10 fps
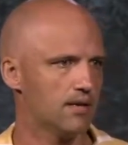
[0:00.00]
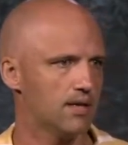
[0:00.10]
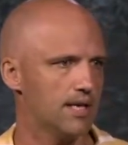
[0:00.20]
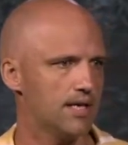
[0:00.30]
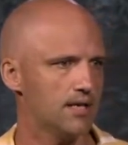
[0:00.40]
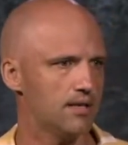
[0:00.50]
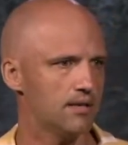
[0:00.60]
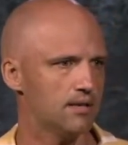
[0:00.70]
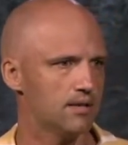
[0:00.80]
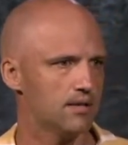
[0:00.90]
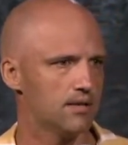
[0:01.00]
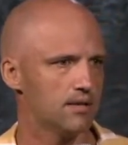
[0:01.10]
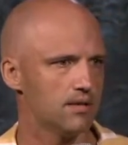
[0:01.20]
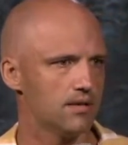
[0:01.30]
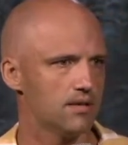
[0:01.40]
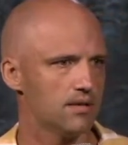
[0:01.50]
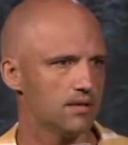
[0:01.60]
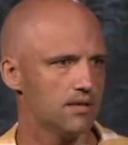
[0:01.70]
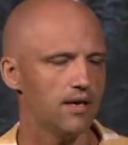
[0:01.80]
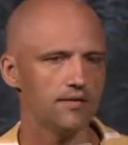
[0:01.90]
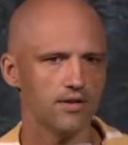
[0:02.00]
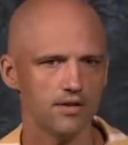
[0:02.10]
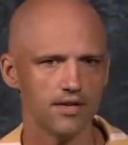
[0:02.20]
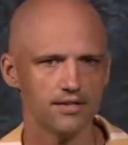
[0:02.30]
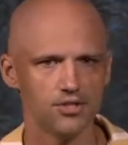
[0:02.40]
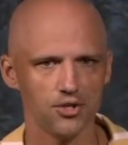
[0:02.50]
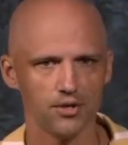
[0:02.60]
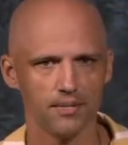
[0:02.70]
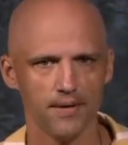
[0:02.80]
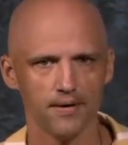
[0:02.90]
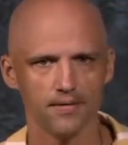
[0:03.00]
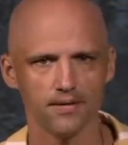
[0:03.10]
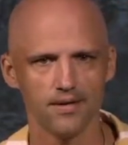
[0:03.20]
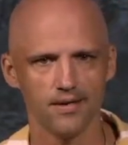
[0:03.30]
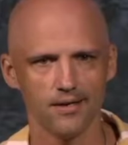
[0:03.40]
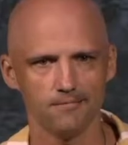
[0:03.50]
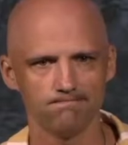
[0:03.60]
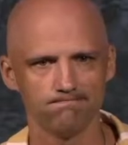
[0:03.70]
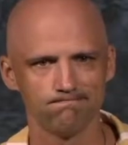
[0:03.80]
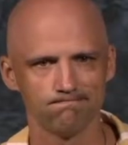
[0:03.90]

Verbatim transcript: You ever heard that joke about God